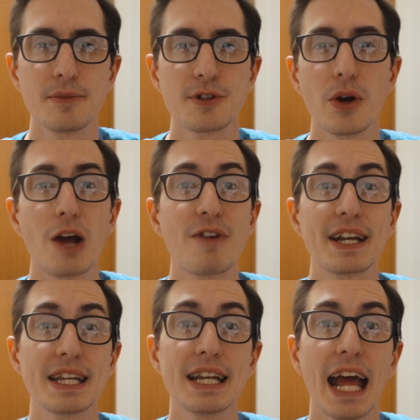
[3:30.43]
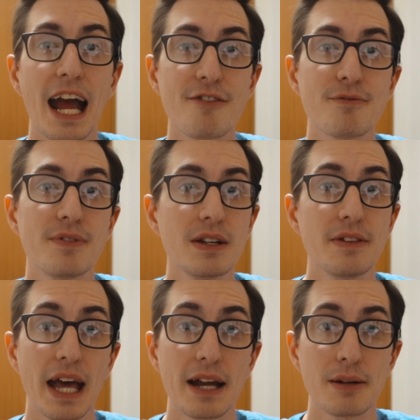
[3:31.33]
So if I didn't have
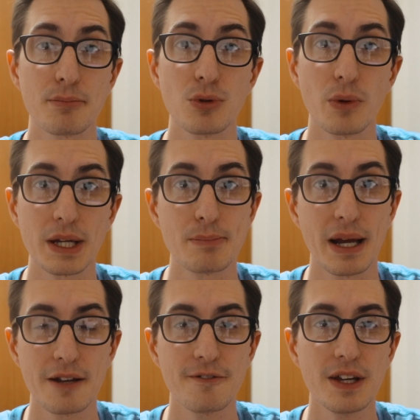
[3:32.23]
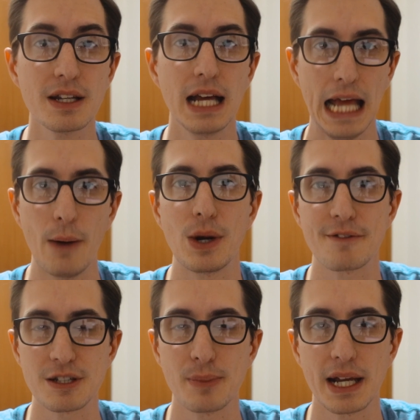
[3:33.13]
that employee benefit, I would
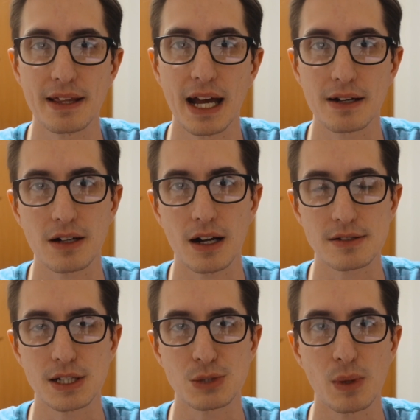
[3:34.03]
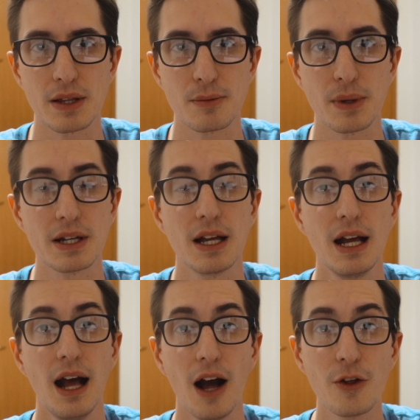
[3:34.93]
have to pay that cost each month, but
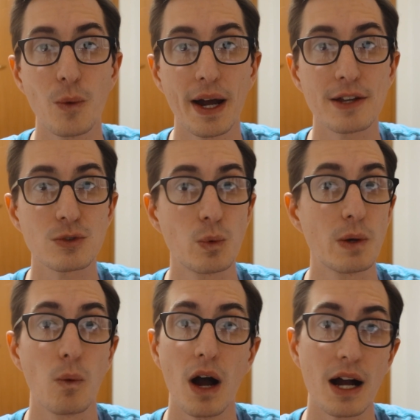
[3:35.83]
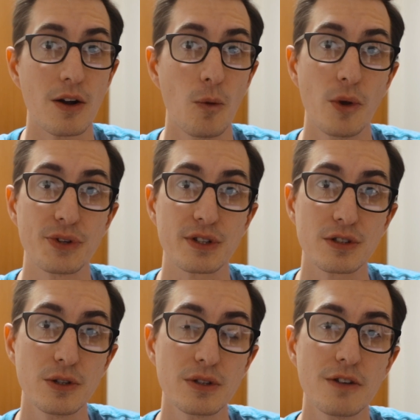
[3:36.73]
otherwise we walk almost
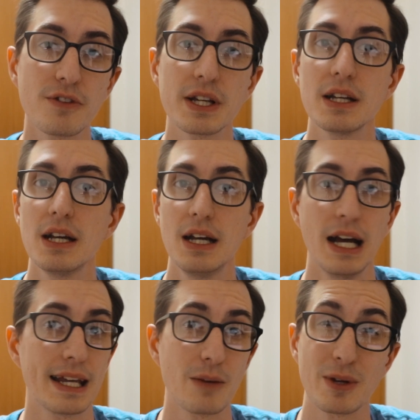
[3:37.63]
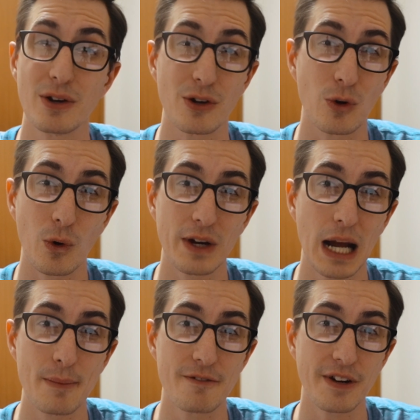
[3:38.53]
exclusively. Again, we go to
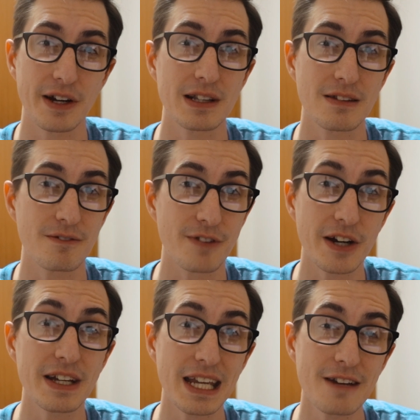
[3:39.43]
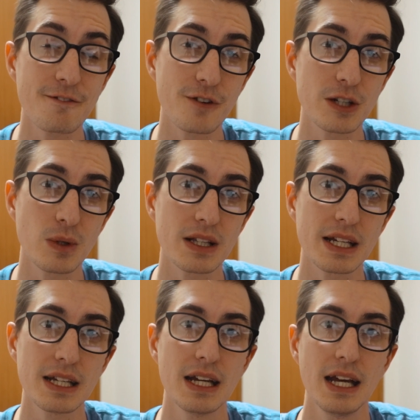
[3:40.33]
Koriyama very, very
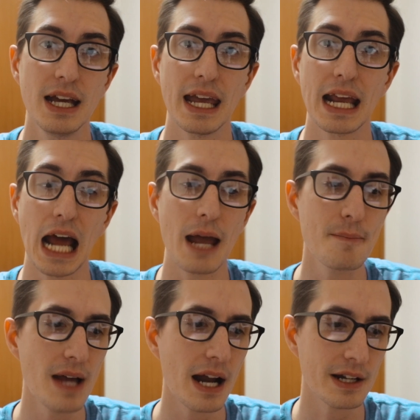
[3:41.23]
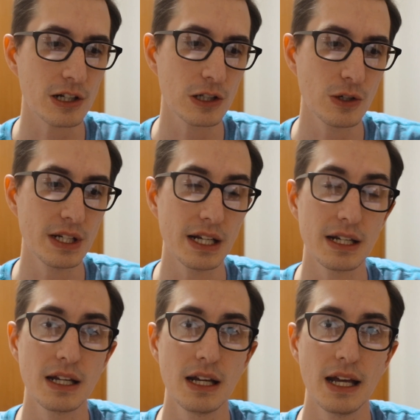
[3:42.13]
infrequently, and I'm not
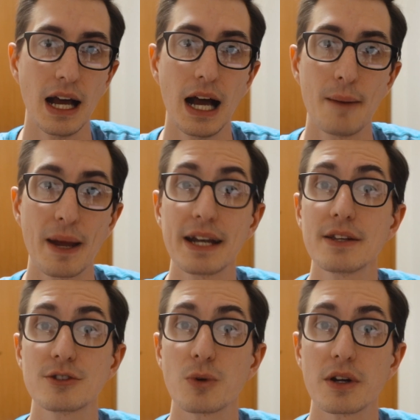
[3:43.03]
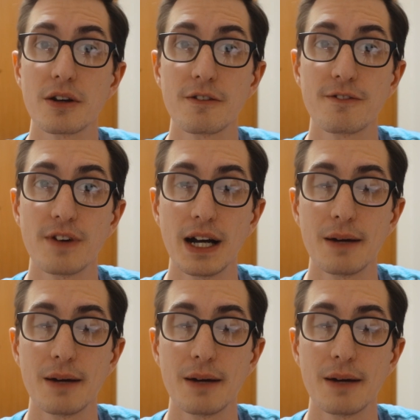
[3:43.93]
including any sort of